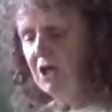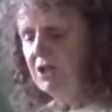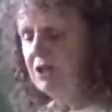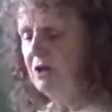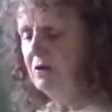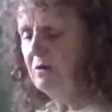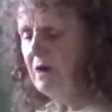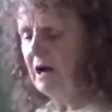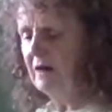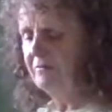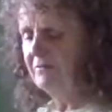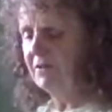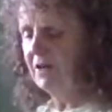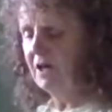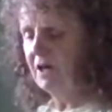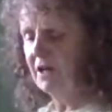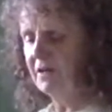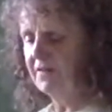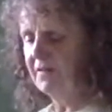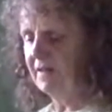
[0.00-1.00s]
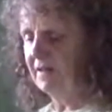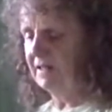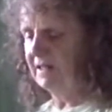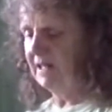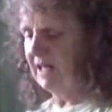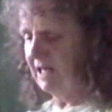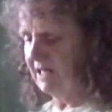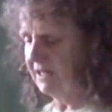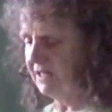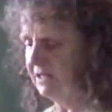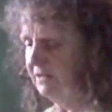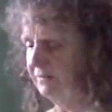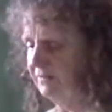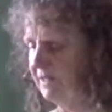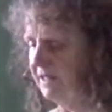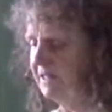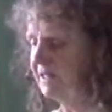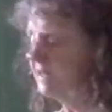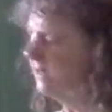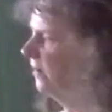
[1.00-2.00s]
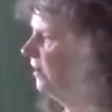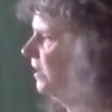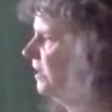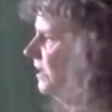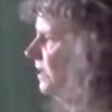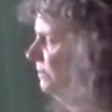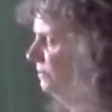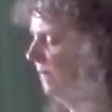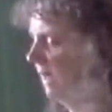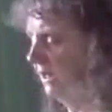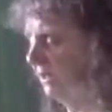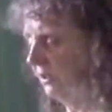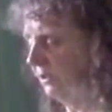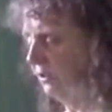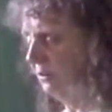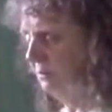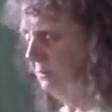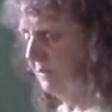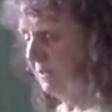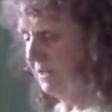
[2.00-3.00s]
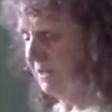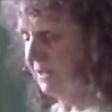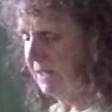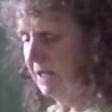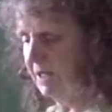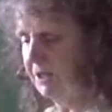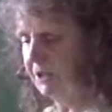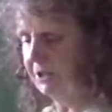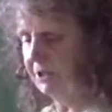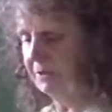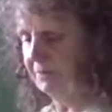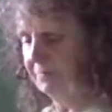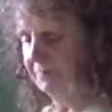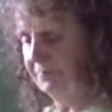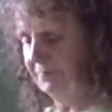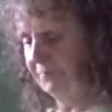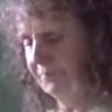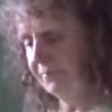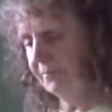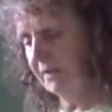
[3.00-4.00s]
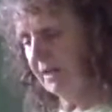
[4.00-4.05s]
You haven't heard the last of this. I demand compensation."